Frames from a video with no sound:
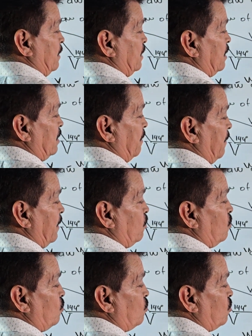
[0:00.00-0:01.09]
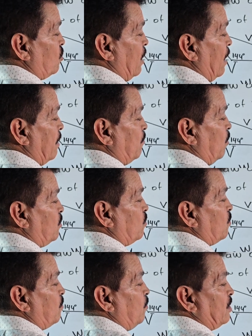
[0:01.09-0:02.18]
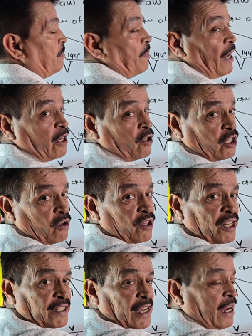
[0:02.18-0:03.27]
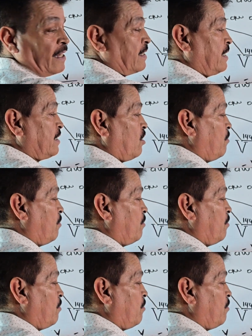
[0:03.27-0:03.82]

this is division. Just move to multiply the other side. This